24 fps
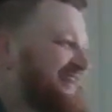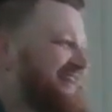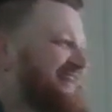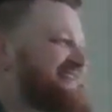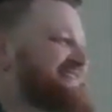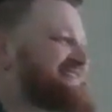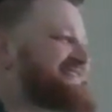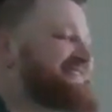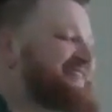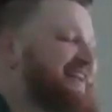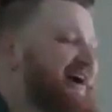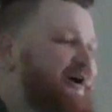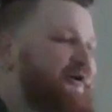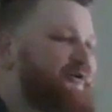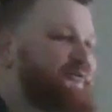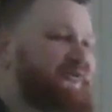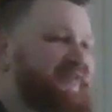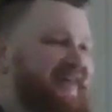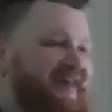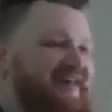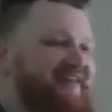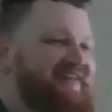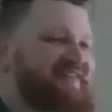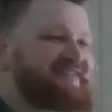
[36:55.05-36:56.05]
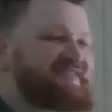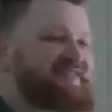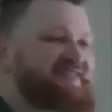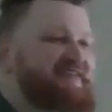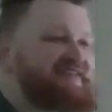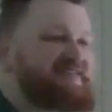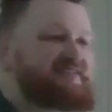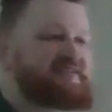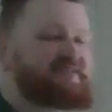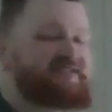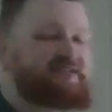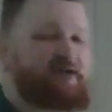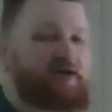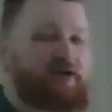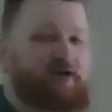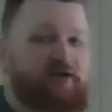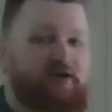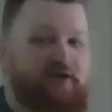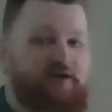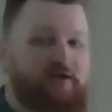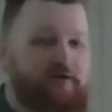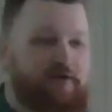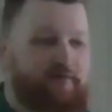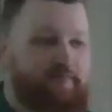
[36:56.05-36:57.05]
It's not okay to stay
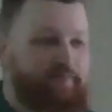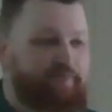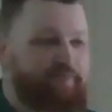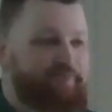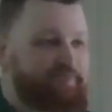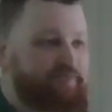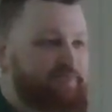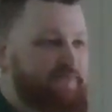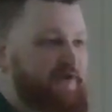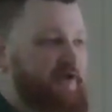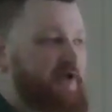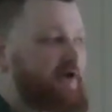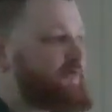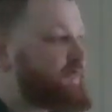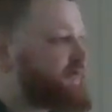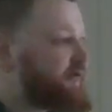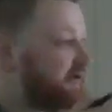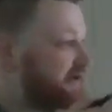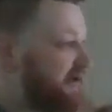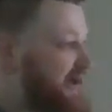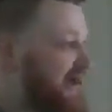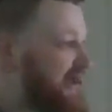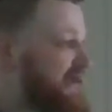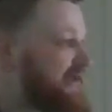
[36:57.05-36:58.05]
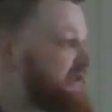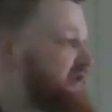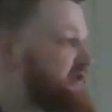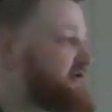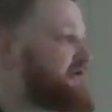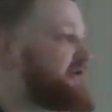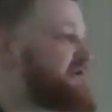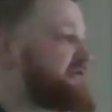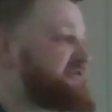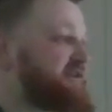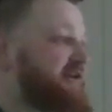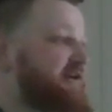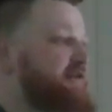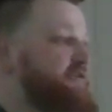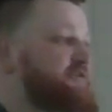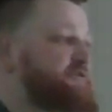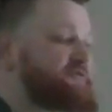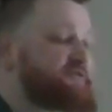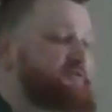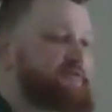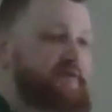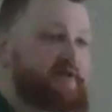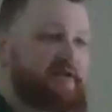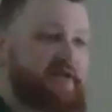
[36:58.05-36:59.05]
stuck. And we're not here to tell you
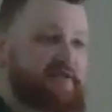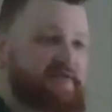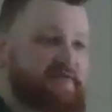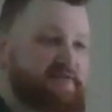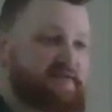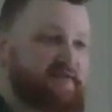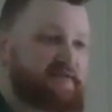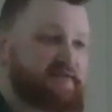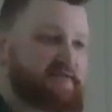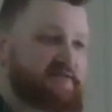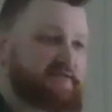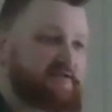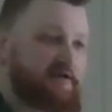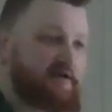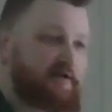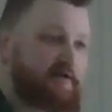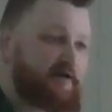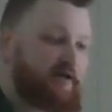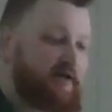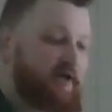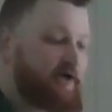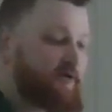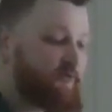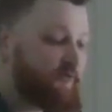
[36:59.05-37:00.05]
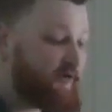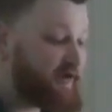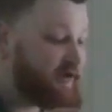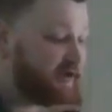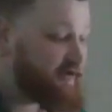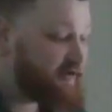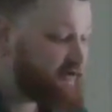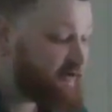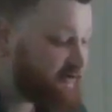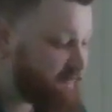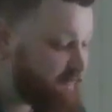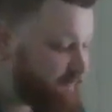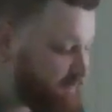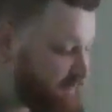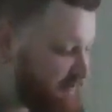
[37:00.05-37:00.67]
it's okay to stay stuck. We're here to